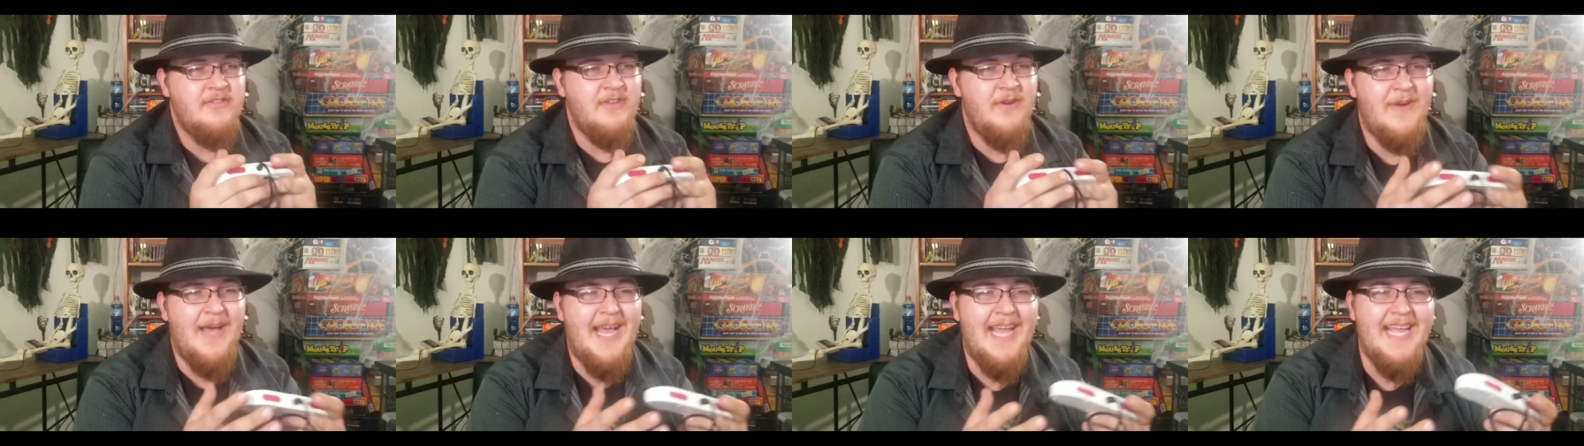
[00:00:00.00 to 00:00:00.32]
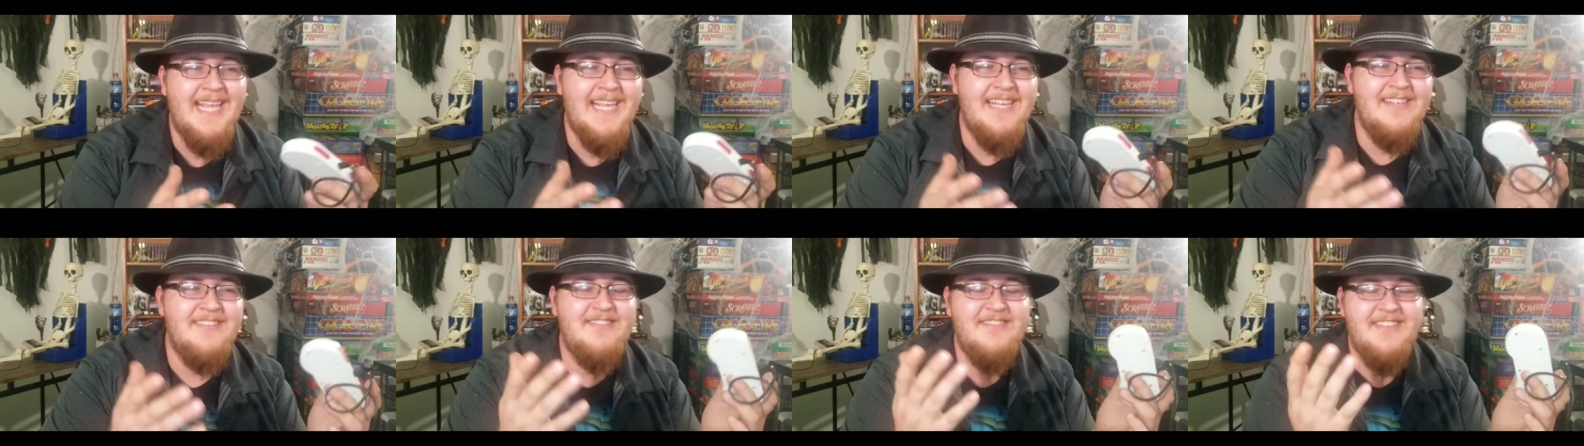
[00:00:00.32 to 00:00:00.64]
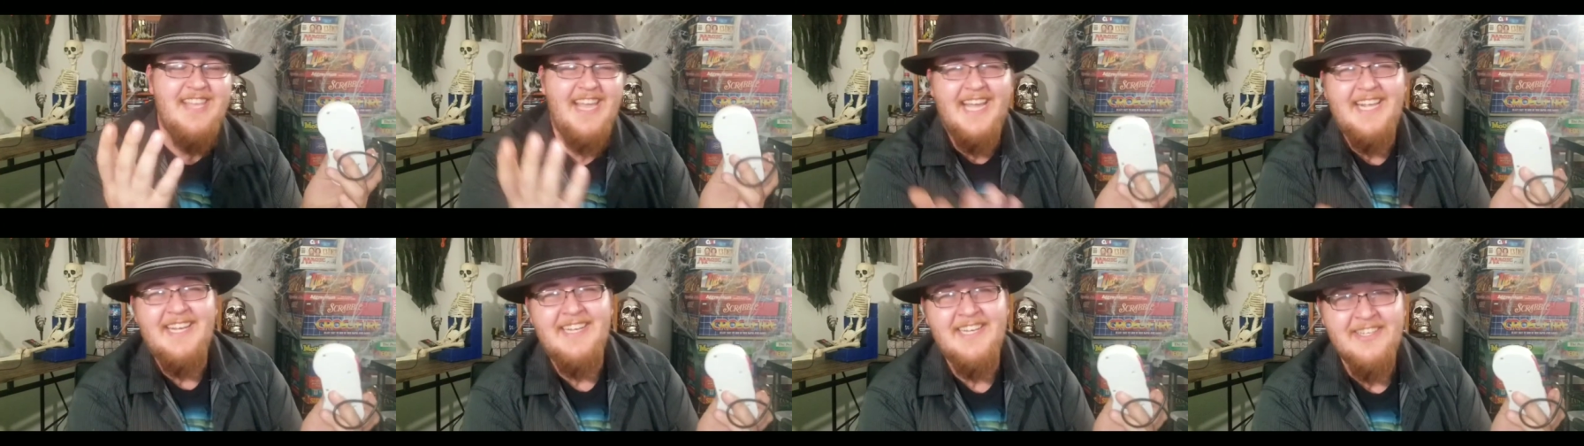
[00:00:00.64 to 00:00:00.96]
So I guess
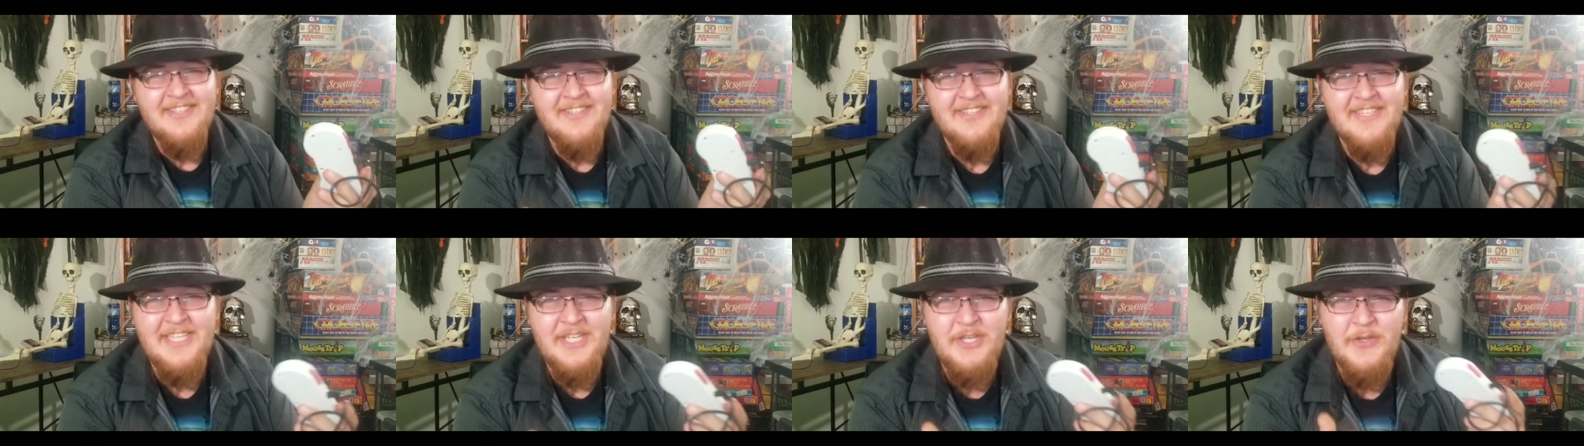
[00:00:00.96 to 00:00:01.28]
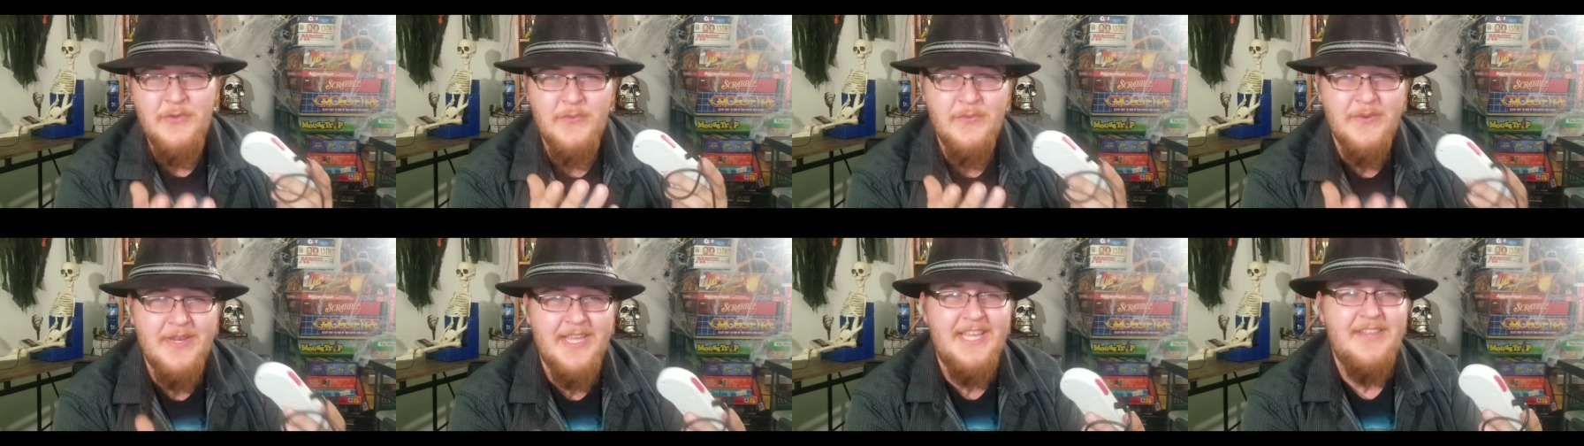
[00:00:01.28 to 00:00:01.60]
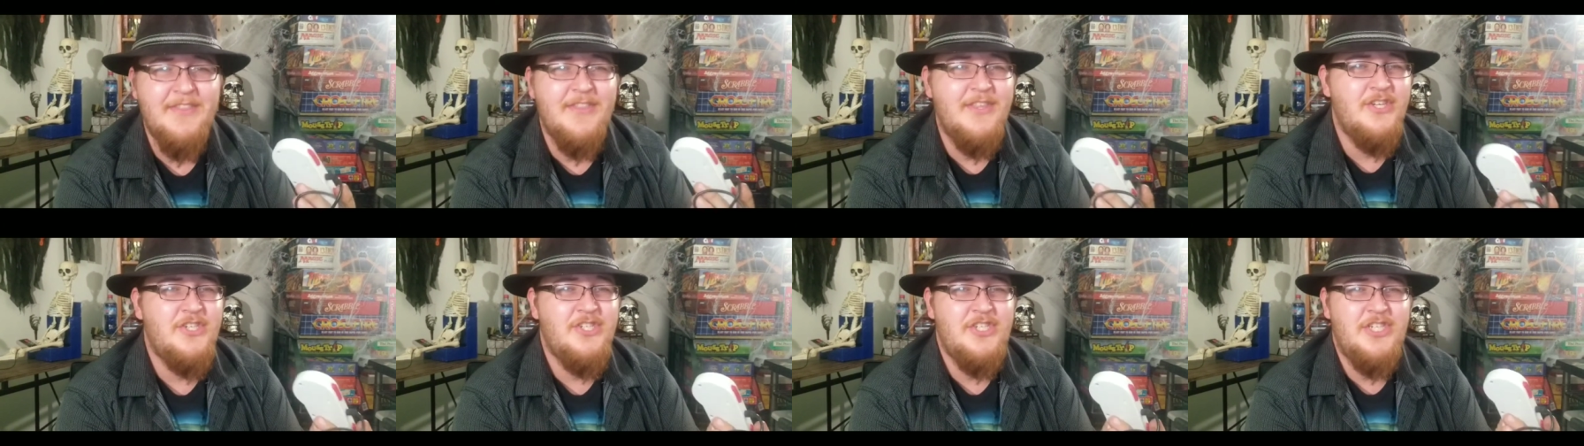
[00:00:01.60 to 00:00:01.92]
technically you need
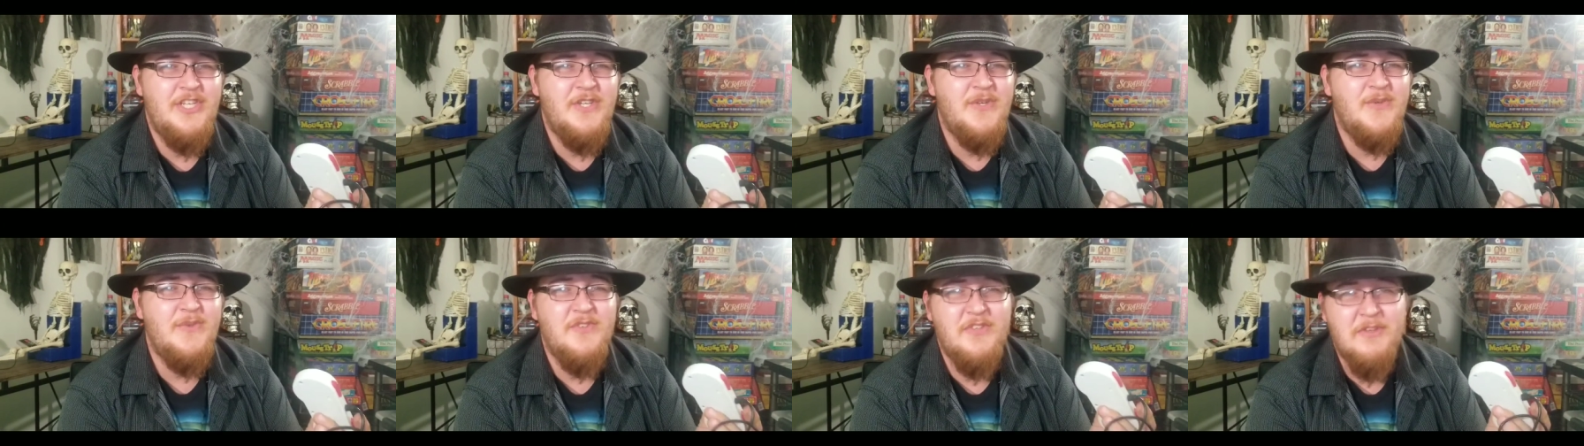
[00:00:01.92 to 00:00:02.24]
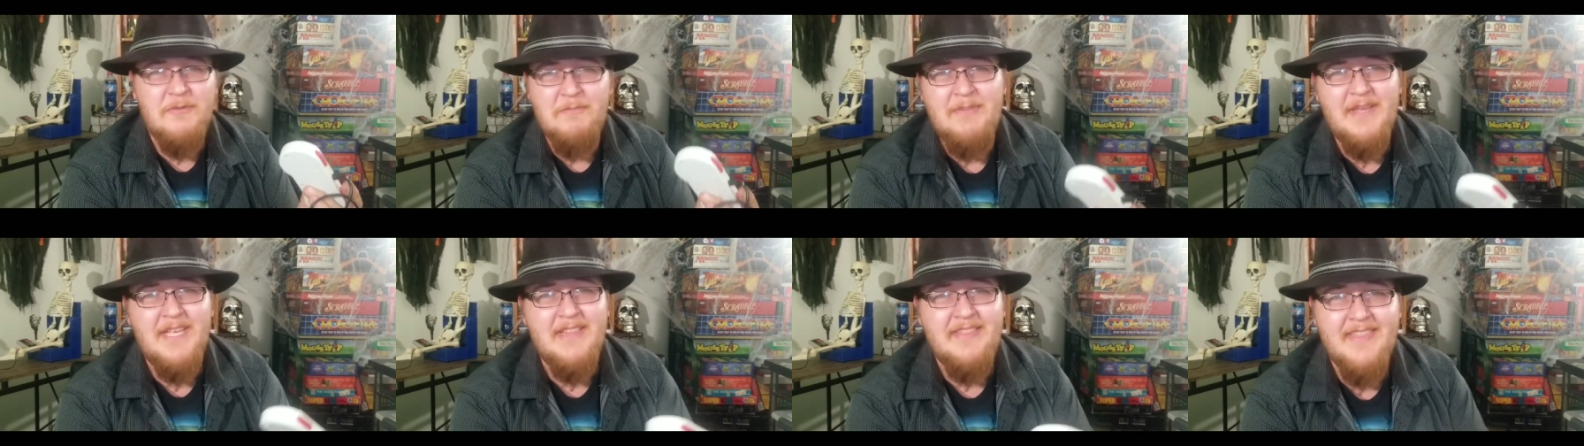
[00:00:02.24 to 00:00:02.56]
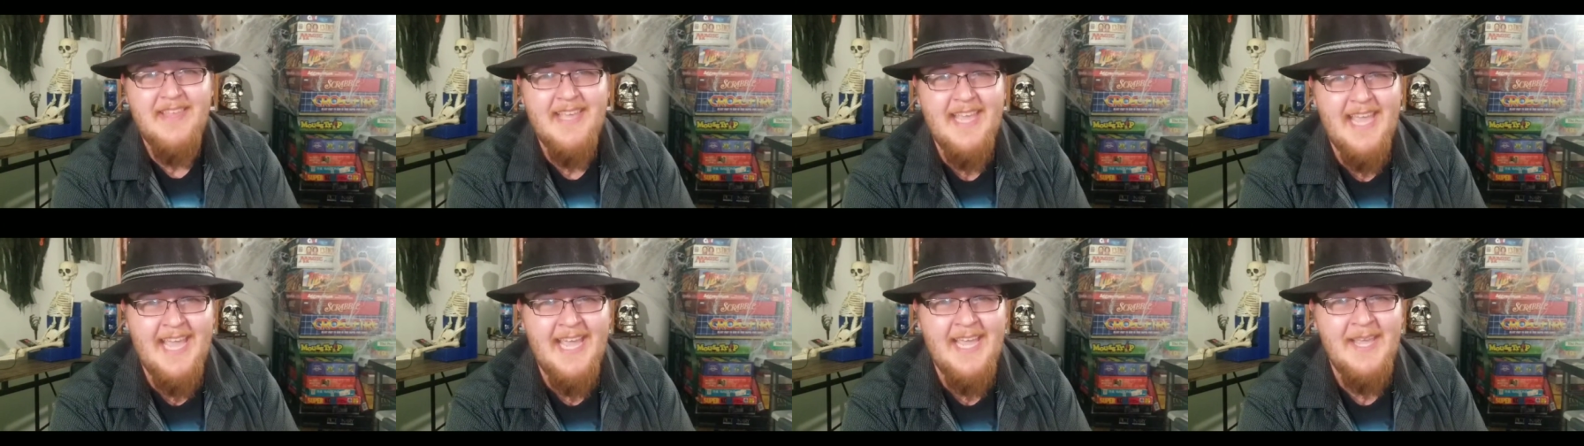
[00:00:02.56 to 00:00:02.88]
the shield to beat the
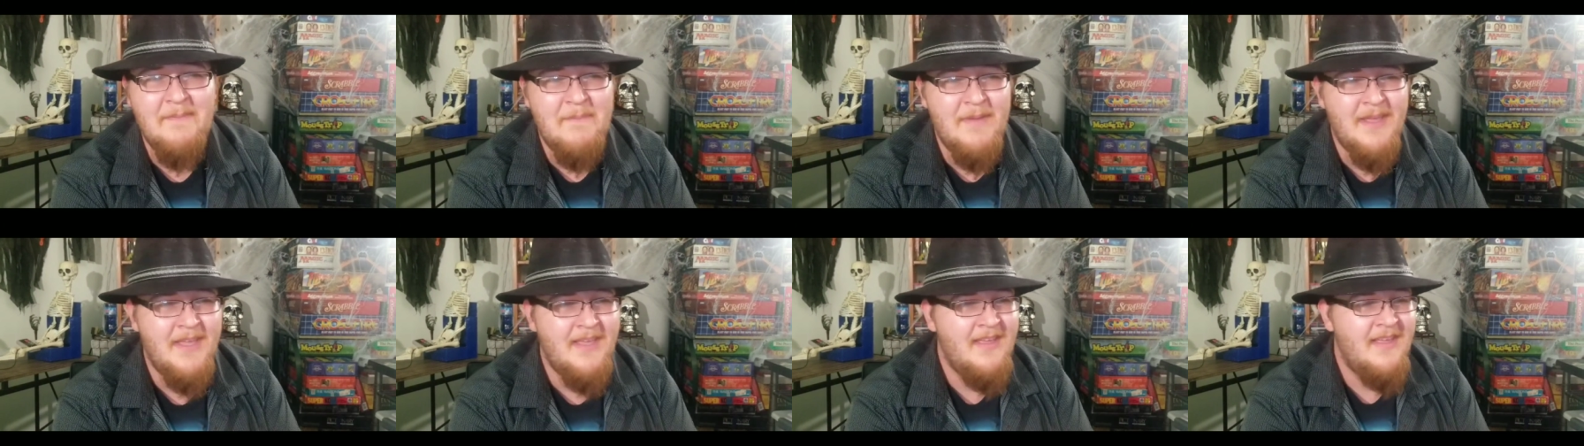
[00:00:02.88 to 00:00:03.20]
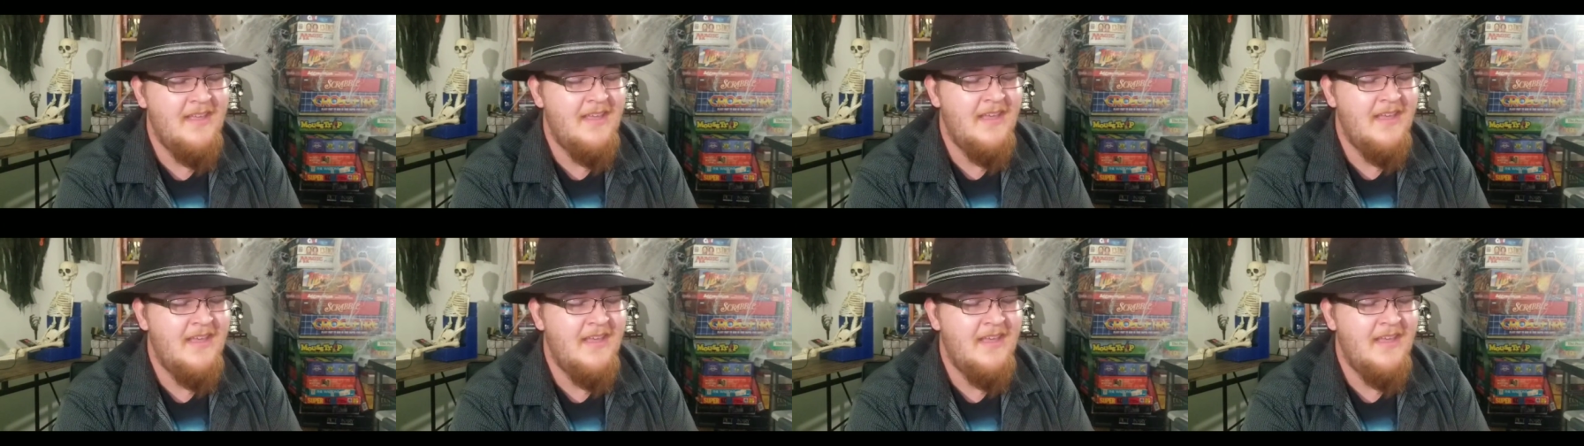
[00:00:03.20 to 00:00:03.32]
game.